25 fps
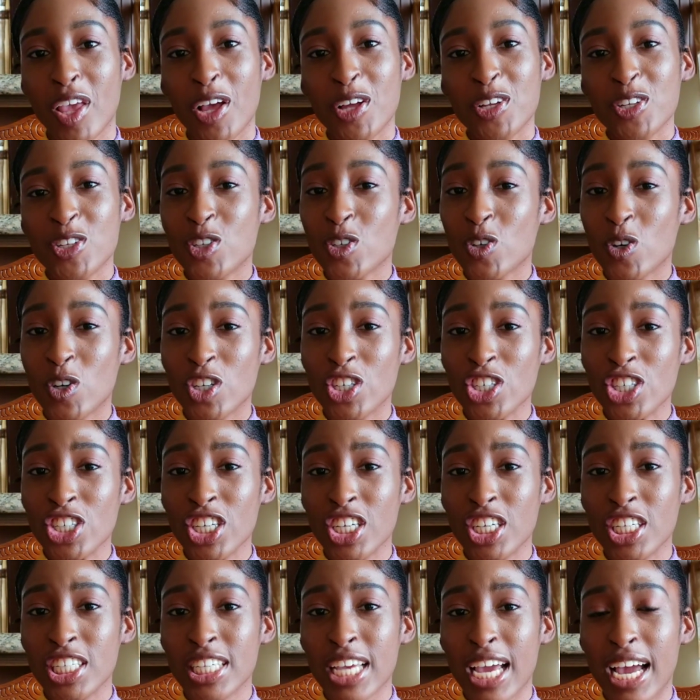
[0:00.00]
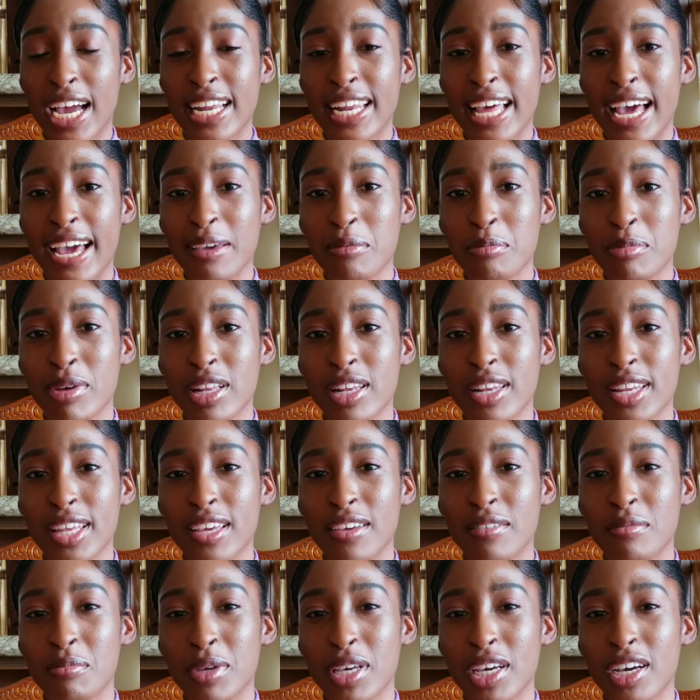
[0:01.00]
to go to church. And I
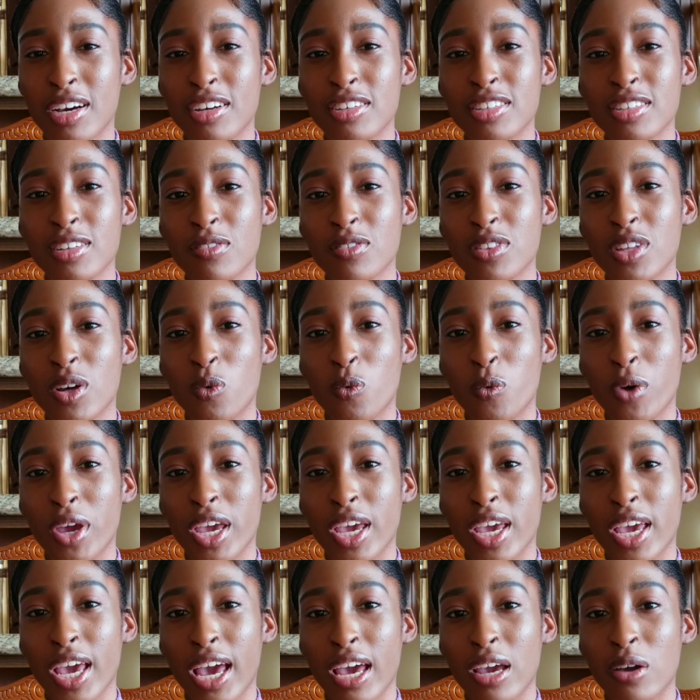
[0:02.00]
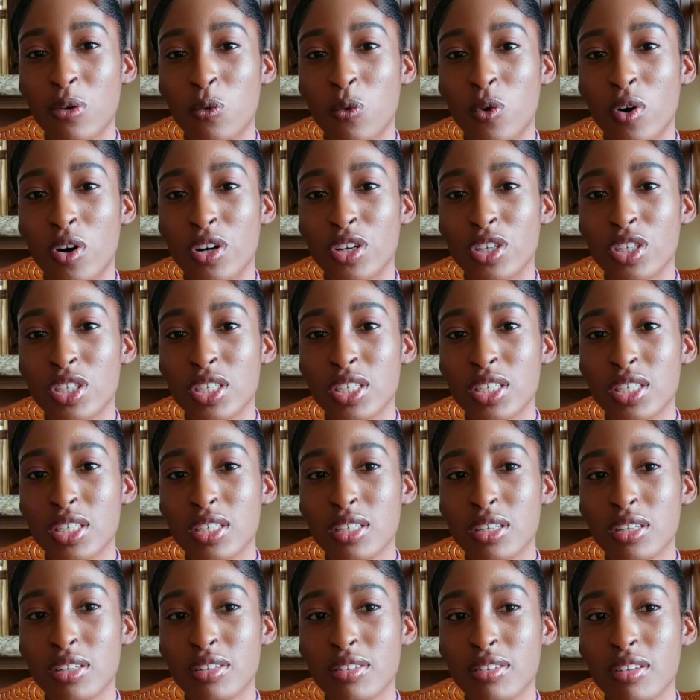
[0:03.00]
believe because of the way I was
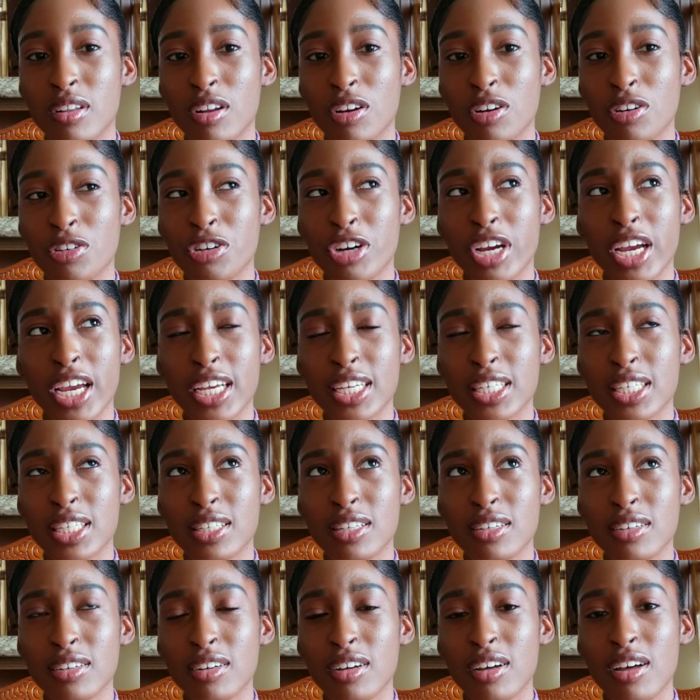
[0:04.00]
raised,